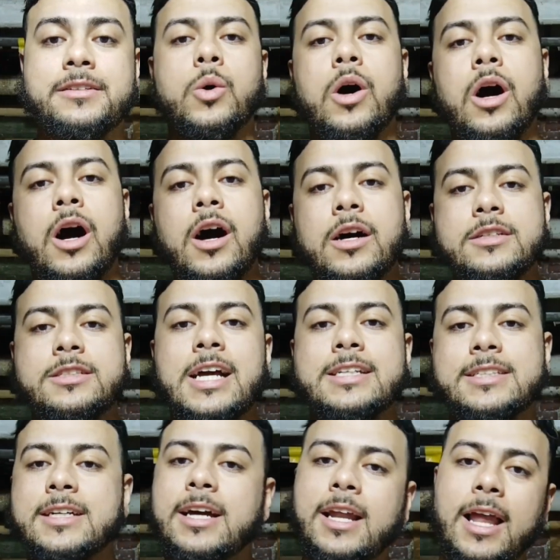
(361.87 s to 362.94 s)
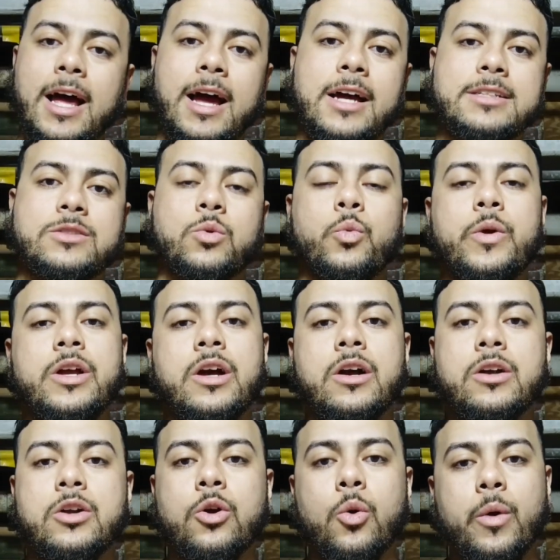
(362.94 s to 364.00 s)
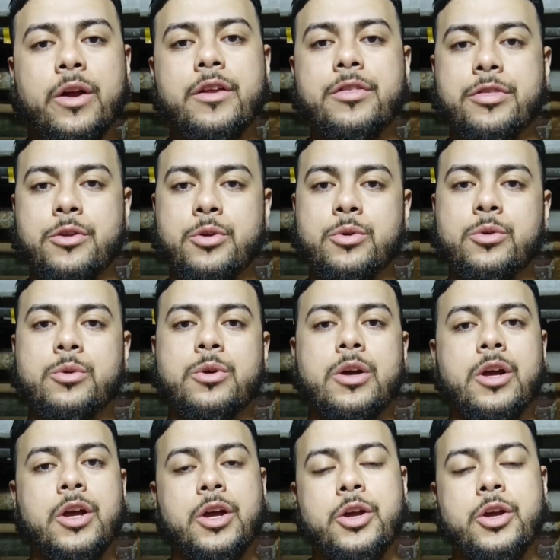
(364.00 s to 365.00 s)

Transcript: So us as a class, we are going through,